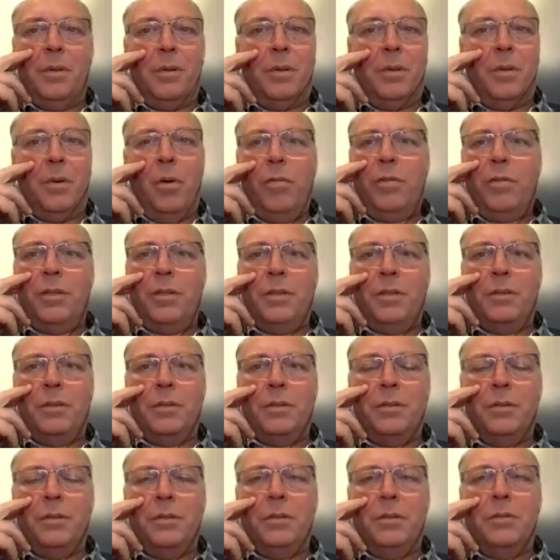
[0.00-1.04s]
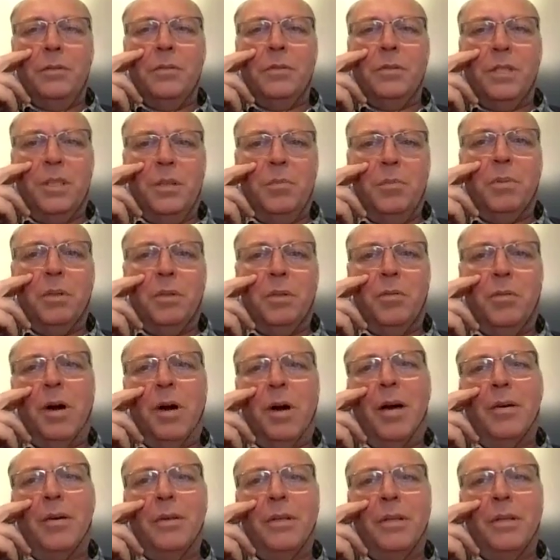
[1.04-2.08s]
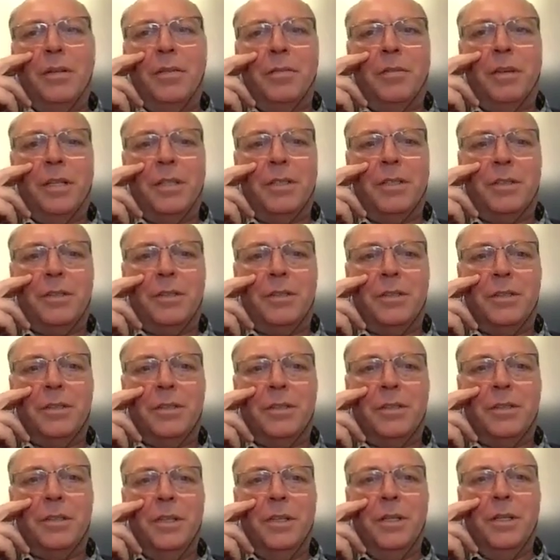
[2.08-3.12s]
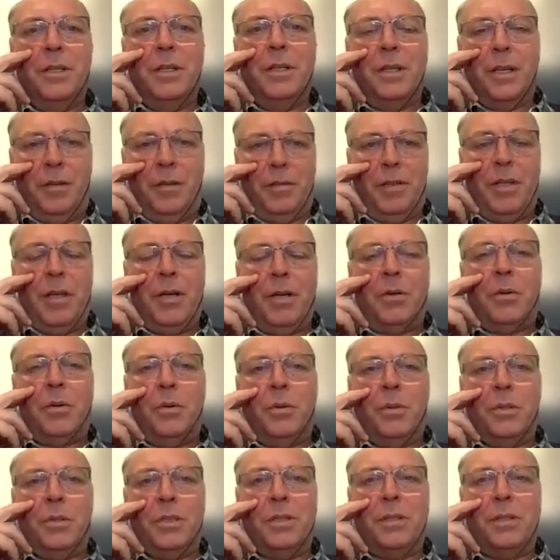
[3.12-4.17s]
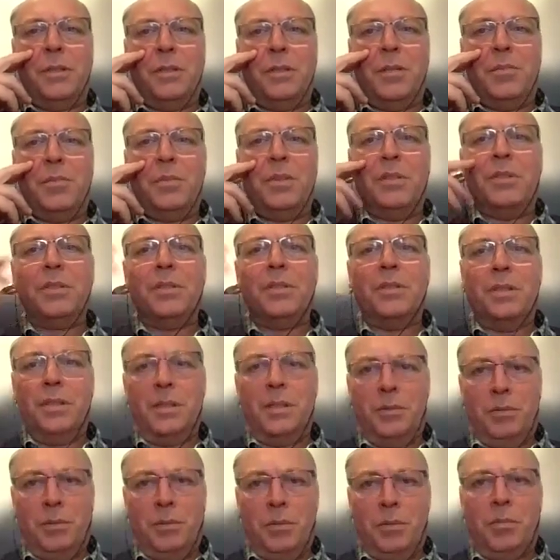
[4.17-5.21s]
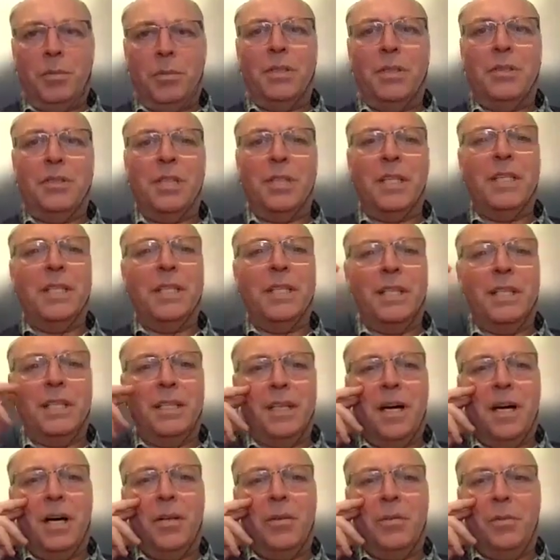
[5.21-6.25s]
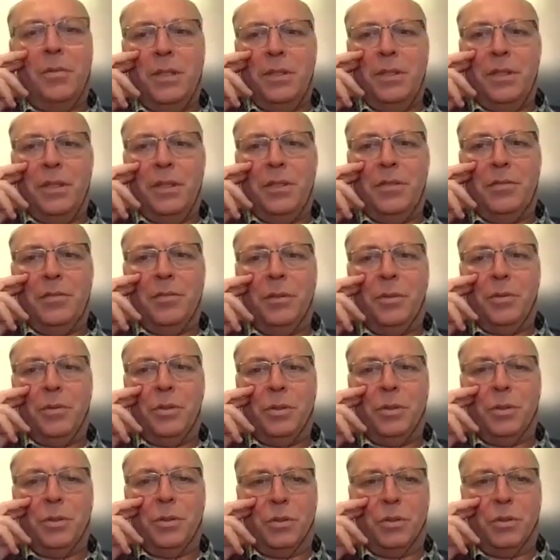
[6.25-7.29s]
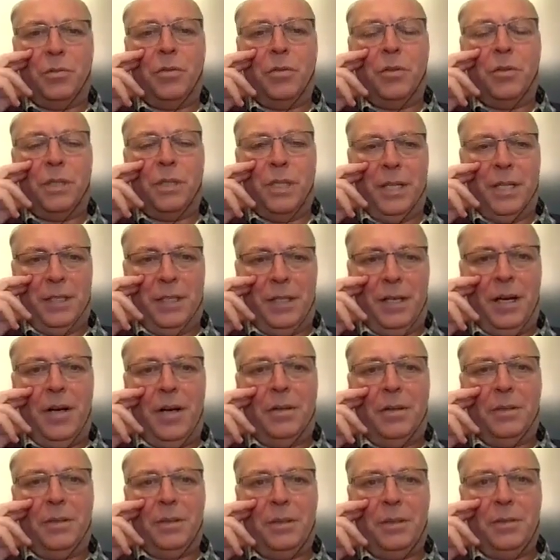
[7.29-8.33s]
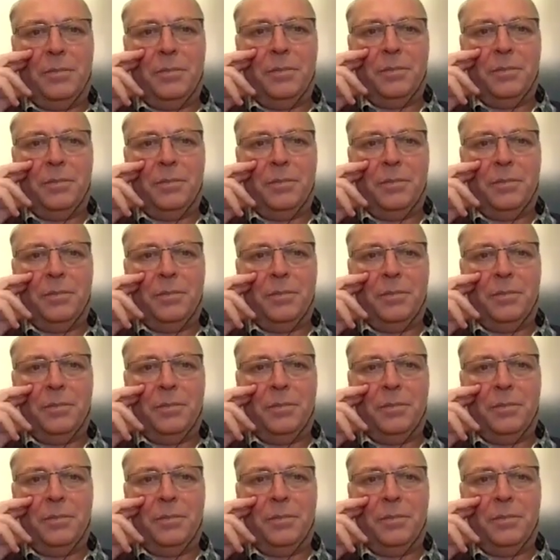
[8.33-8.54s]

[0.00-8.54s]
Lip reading: Often, simple viral infections, if they're causing the temperature, they would be settling down within that first 48 hours.